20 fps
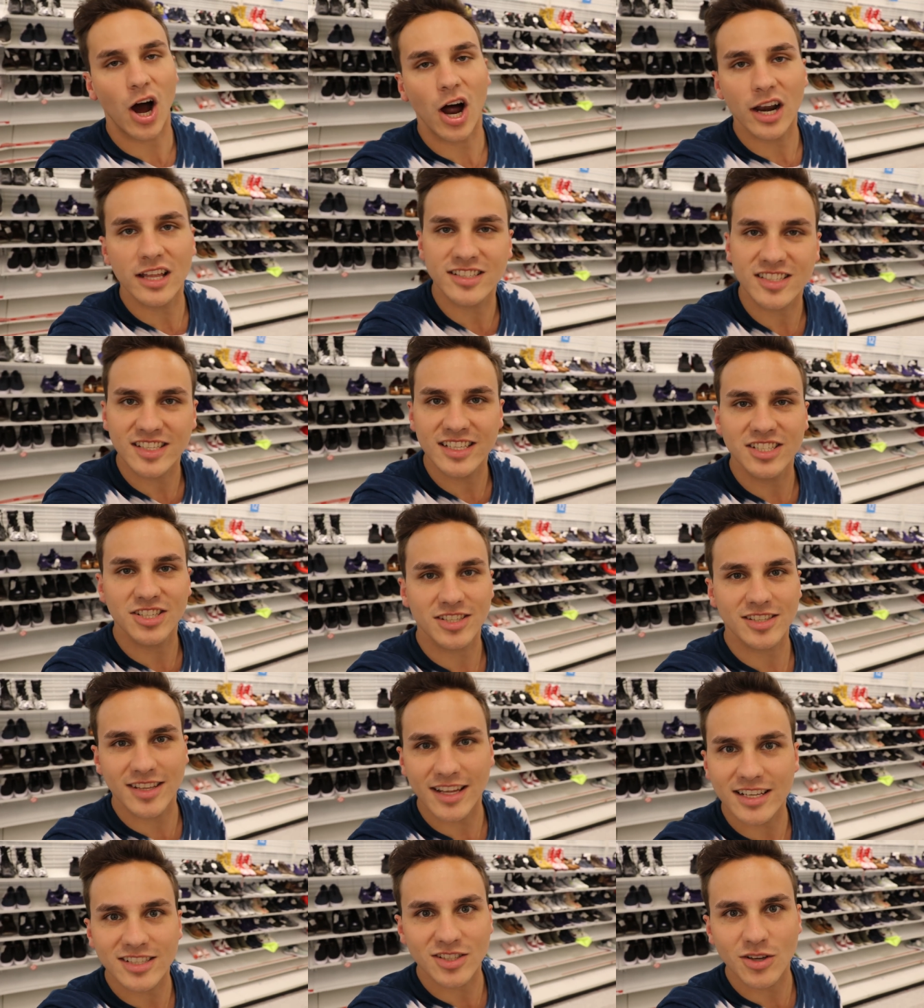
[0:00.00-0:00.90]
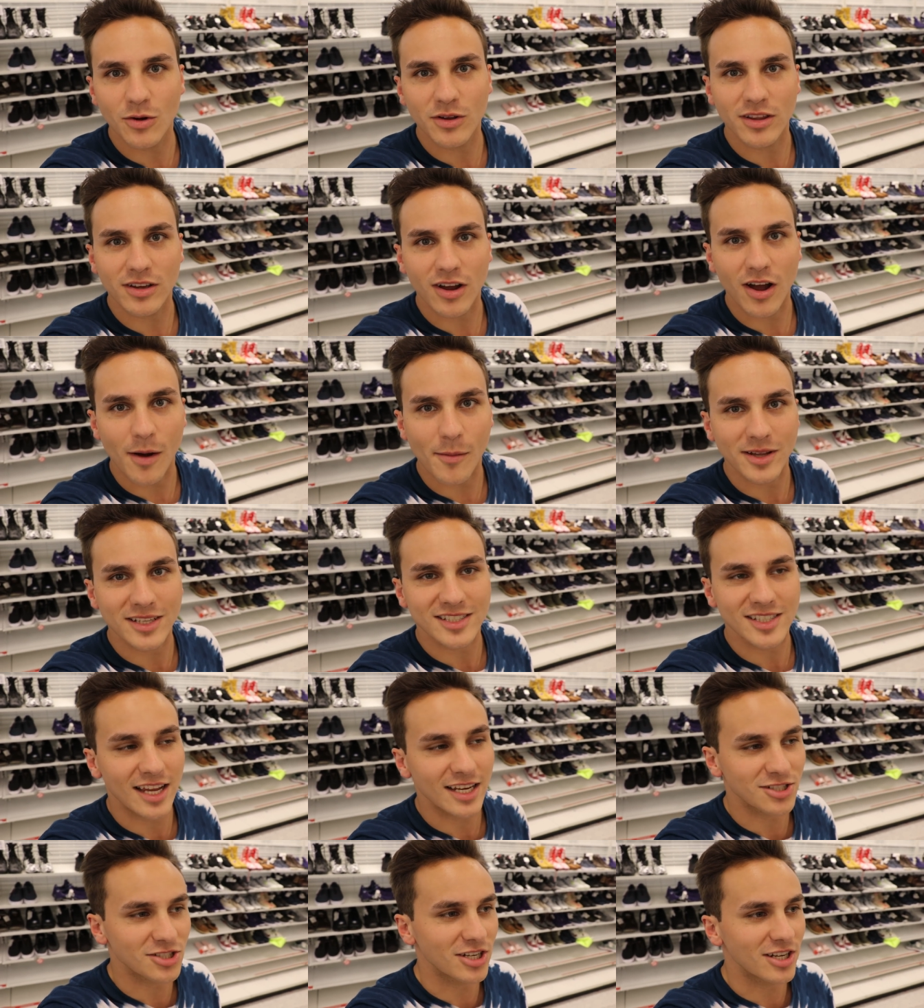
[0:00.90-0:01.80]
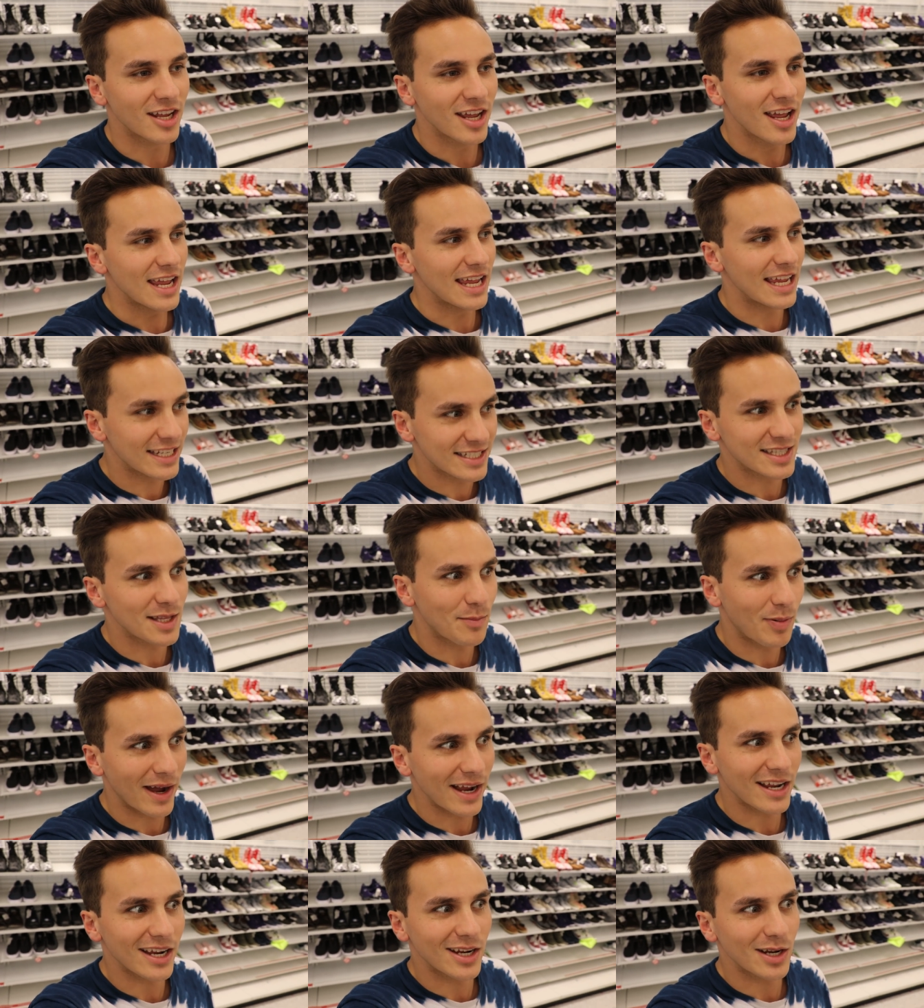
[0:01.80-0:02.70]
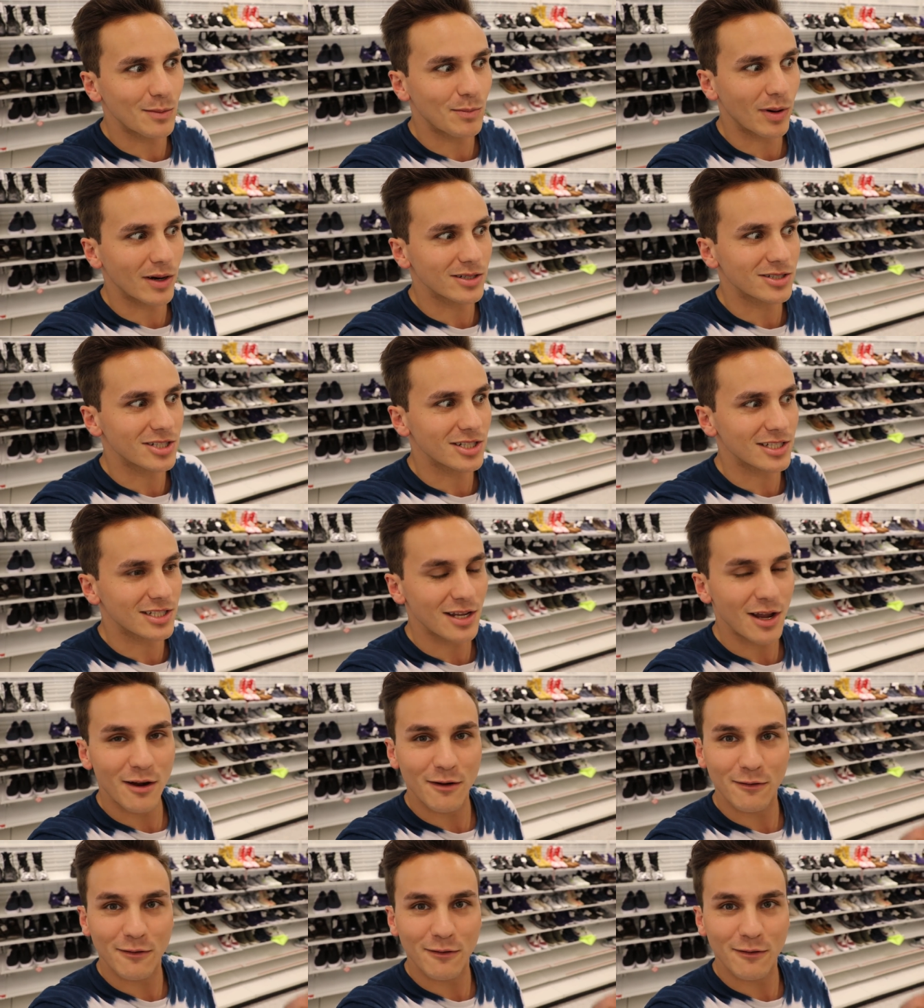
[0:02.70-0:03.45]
honestly, just let us know in the comments section. Is the bike a good purchase?